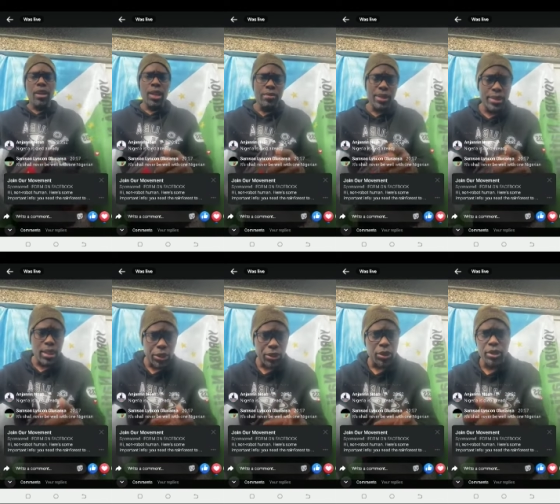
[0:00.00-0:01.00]
let me
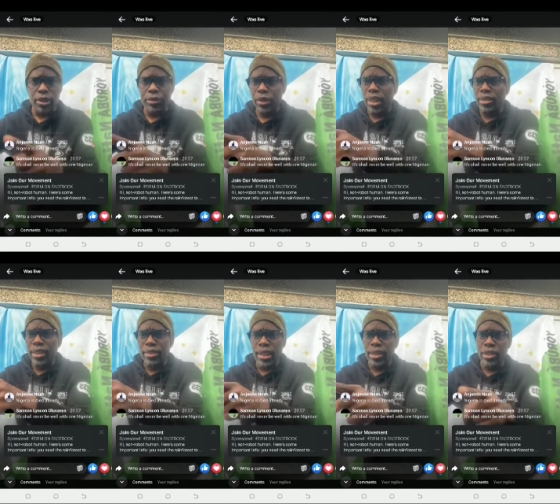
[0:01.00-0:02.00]
tell you, those of you that
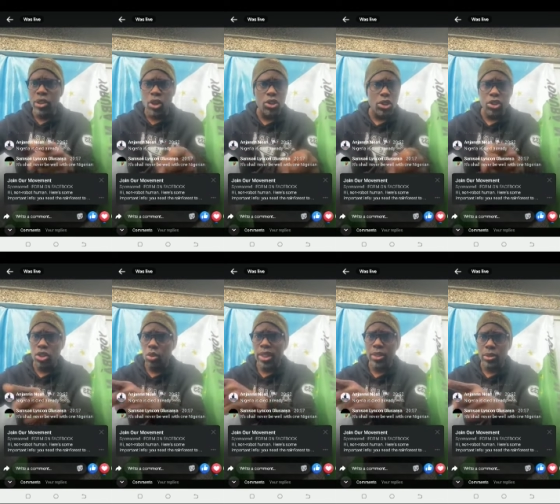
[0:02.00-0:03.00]
think that the North doesn't know
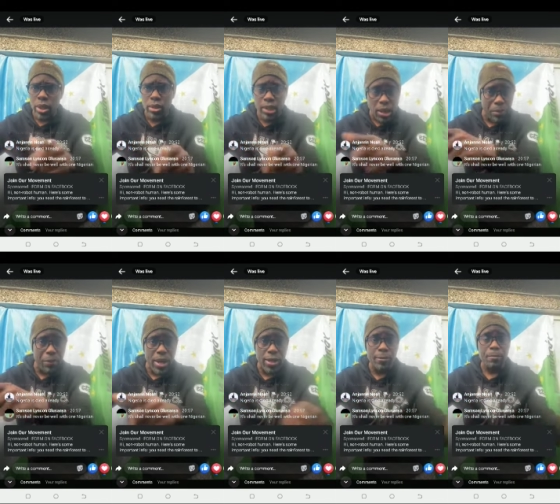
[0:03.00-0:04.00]
what they are doing, they are
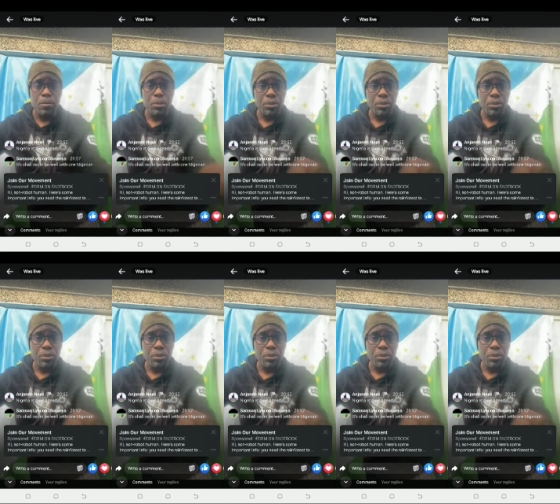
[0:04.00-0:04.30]
preparing.